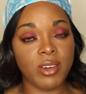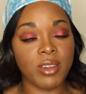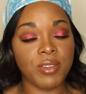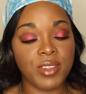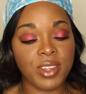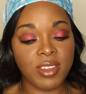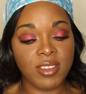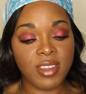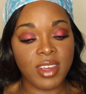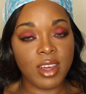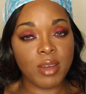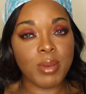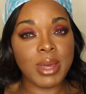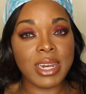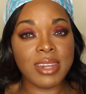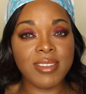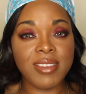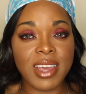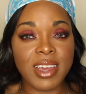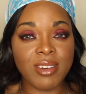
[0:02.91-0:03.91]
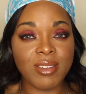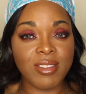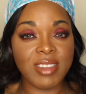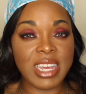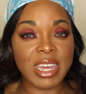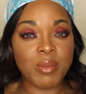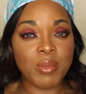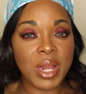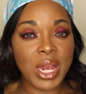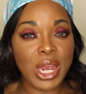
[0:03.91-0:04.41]
and if you could tell by the title
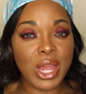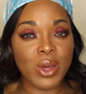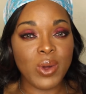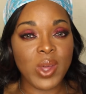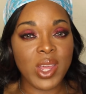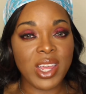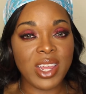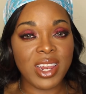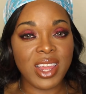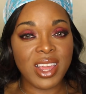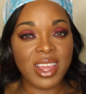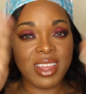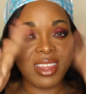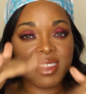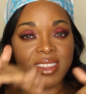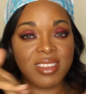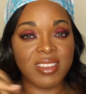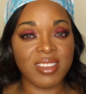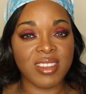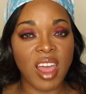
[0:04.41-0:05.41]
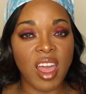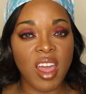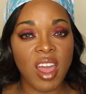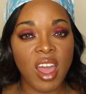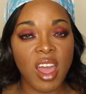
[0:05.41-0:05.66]
down below, it is